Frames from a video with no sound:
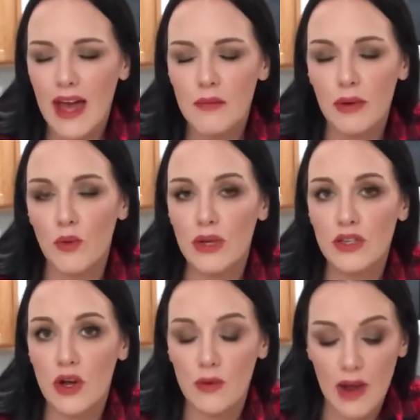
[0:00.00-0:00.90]
but we
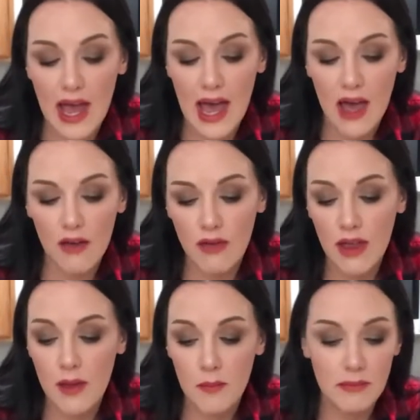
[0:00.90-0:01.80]
don't have
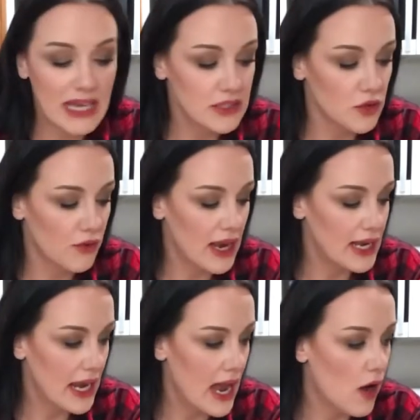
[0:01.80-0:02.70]
basil right
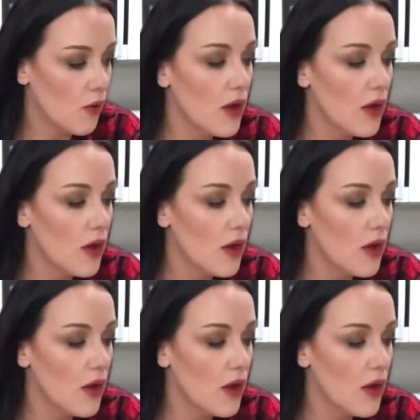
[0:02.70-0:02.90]
now.